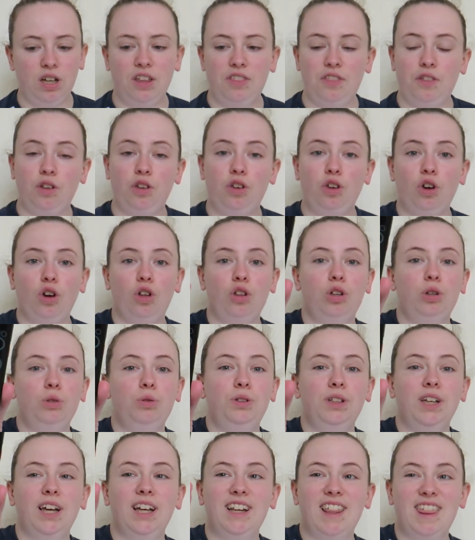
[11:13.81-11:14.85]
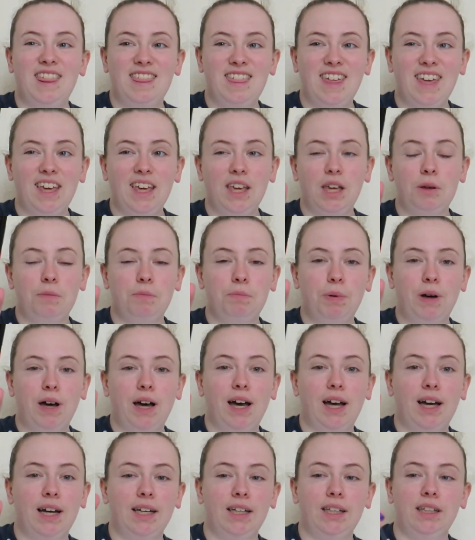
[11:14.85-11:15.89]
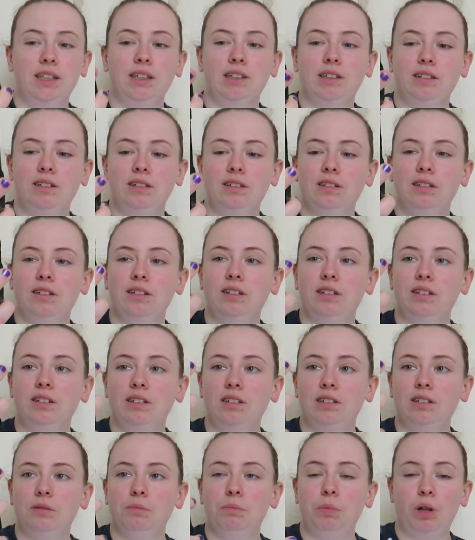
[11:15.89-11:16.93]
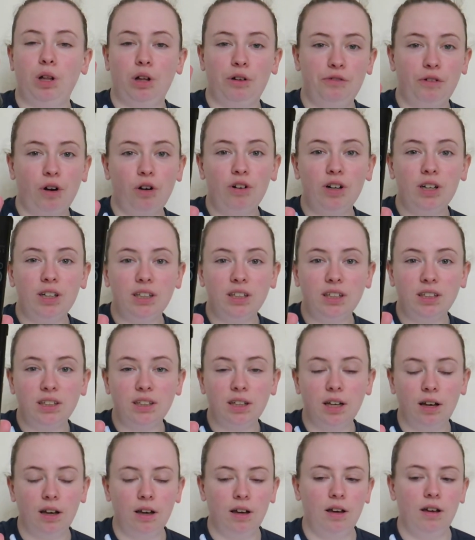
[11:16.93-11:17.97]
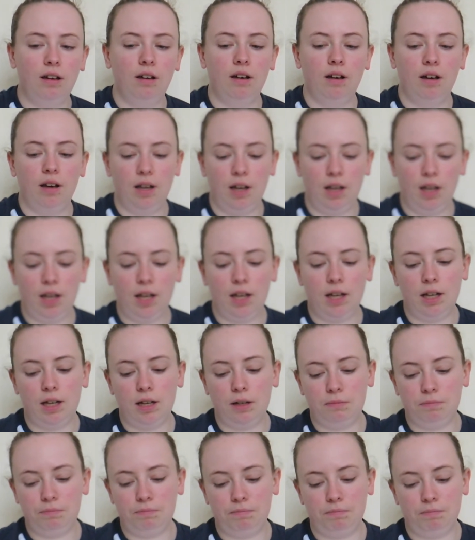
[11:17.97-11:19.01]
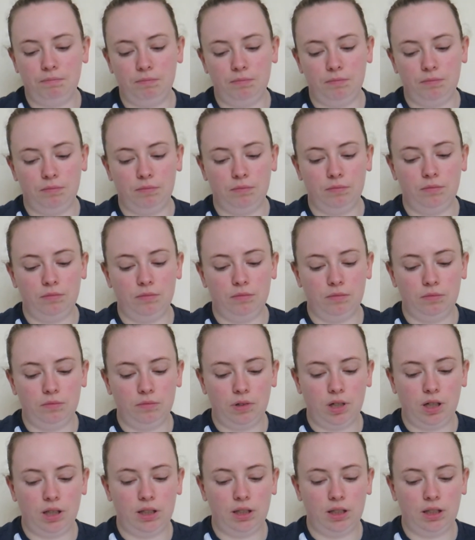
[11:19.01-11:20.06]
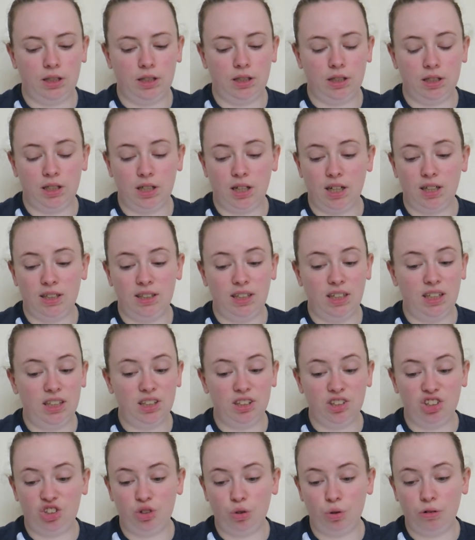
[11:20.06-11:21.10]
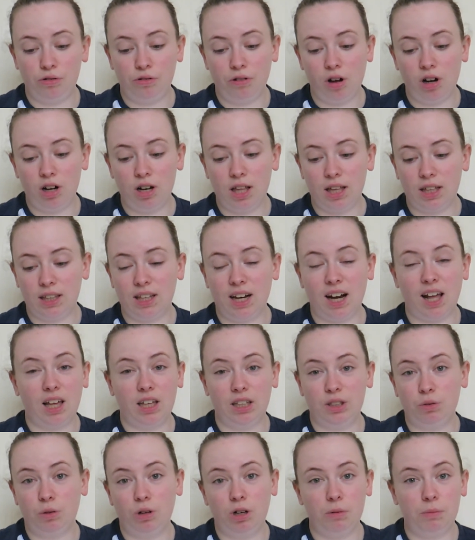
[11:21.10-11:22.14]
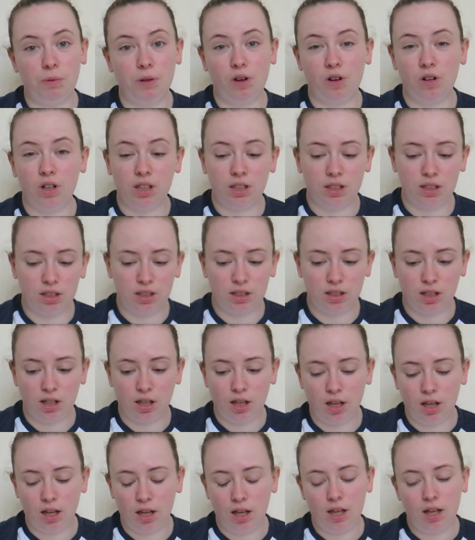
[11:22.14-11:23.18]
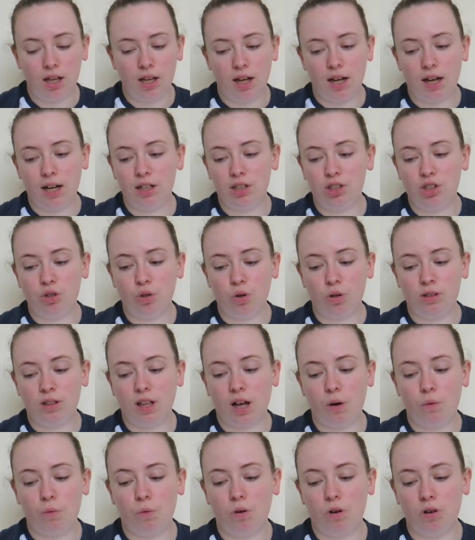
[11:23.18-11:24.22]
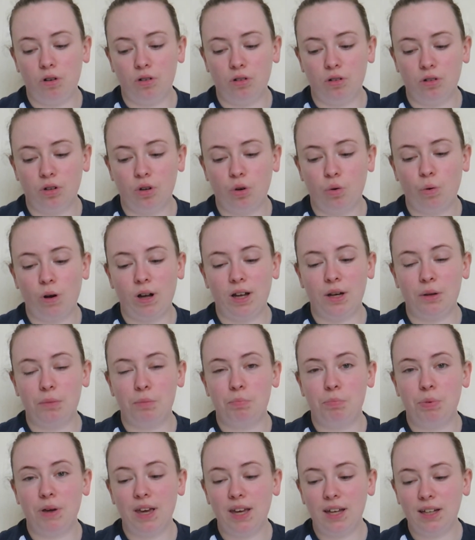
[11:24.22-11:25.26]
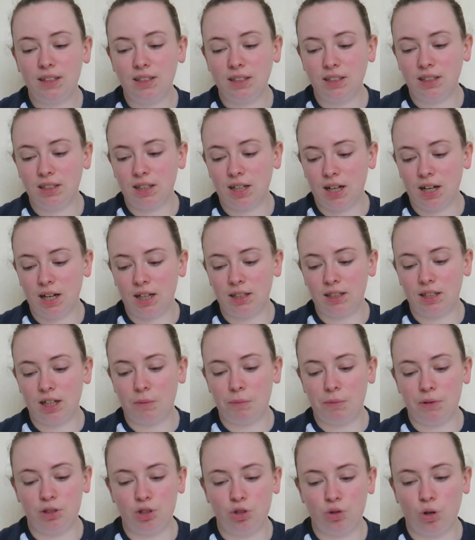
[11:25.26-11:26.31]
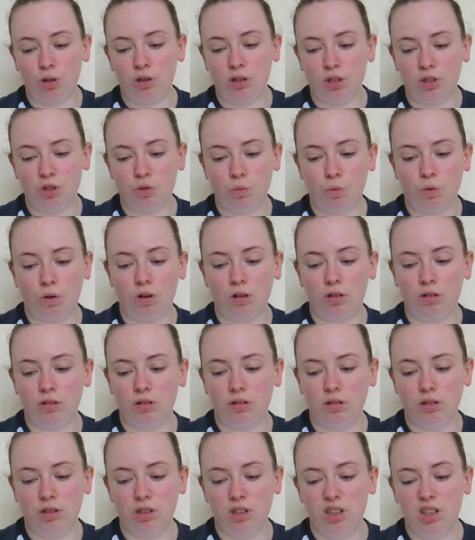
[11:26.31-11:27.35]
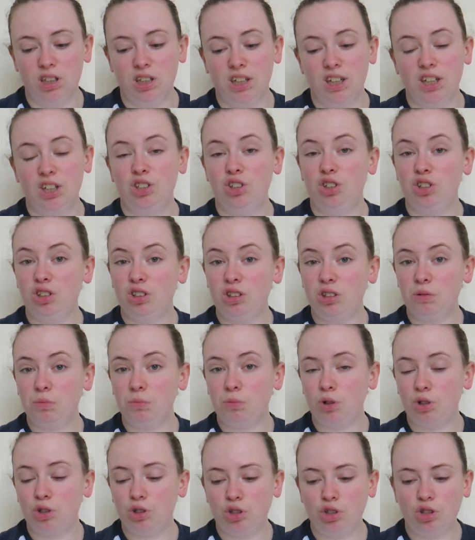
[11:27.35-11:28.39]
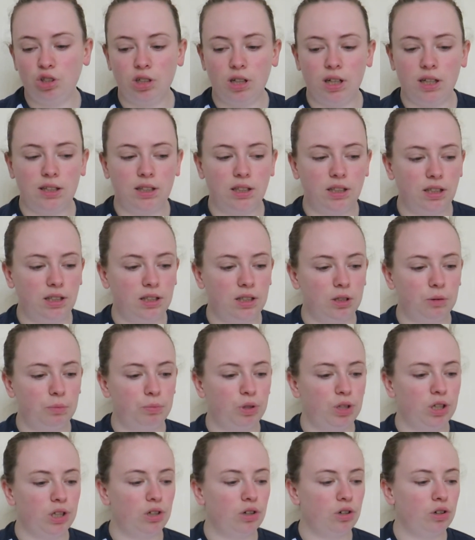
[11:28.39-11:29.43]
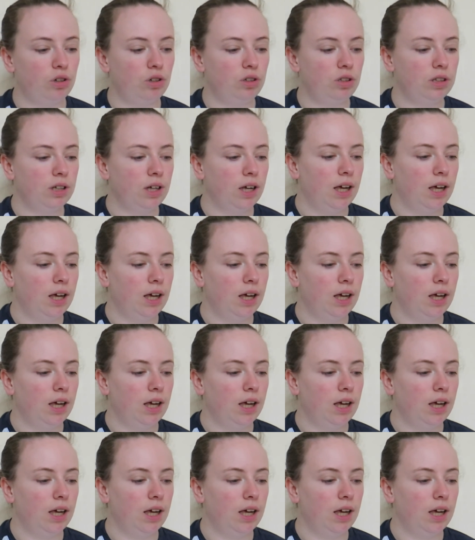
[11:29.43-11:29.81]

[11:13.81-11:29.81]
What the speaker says: The Girl Who Didn't Think by Bella Forrest. It's a decent so far, like the last one, to be honest. I enjoyed that one quite a bit, and I'm enjoying this one just as much. It's still pretty good.